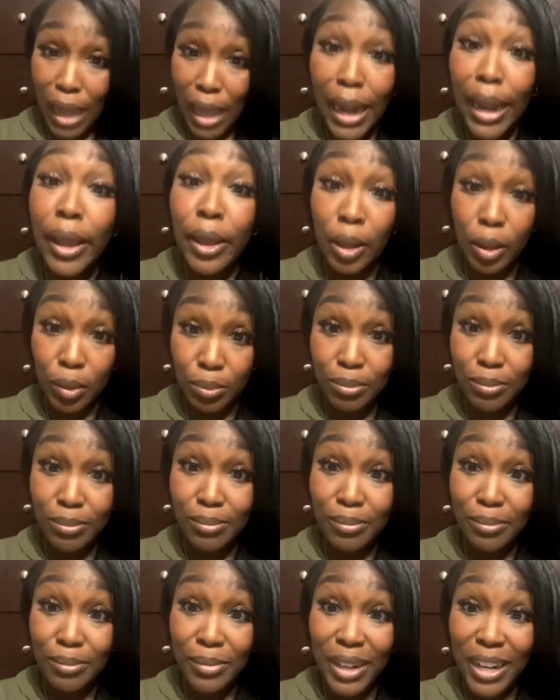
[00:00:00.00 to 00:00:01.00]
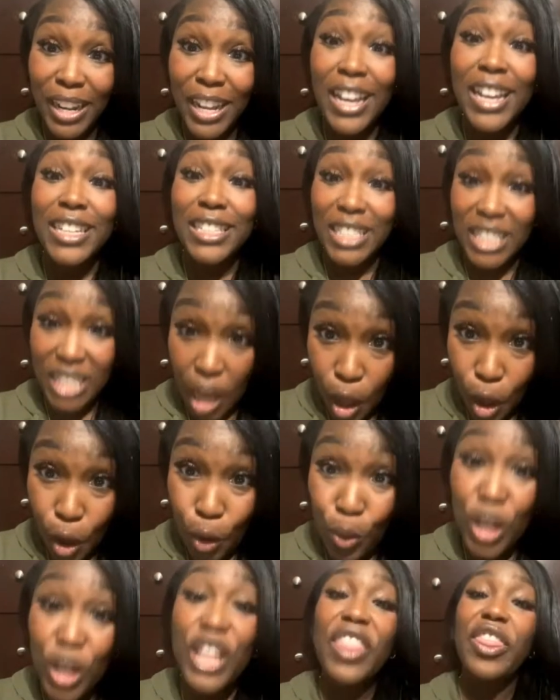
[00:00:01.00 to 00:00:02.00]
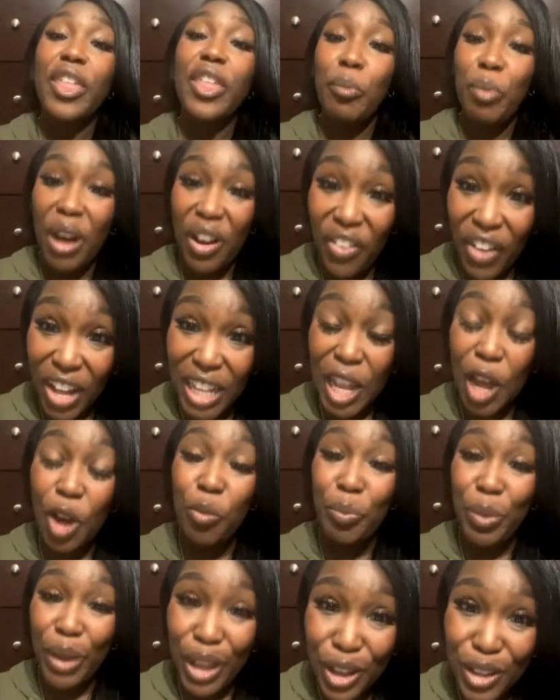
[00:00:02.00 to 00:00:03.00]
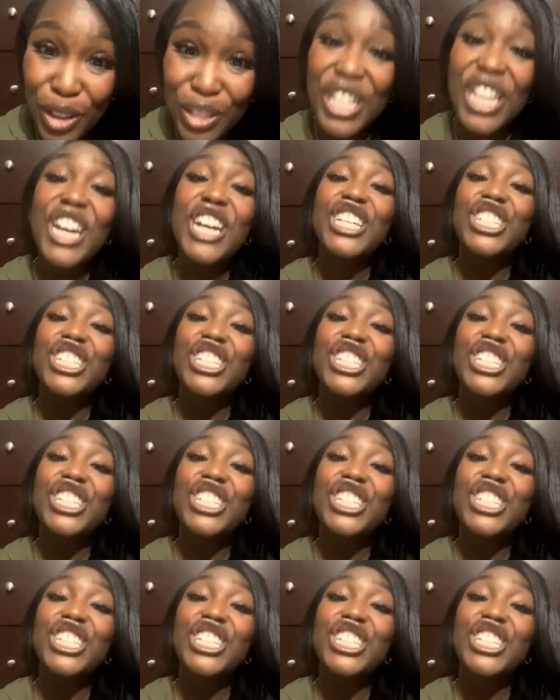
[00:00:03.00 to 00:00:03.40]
lot of help. So the Buffalo Bills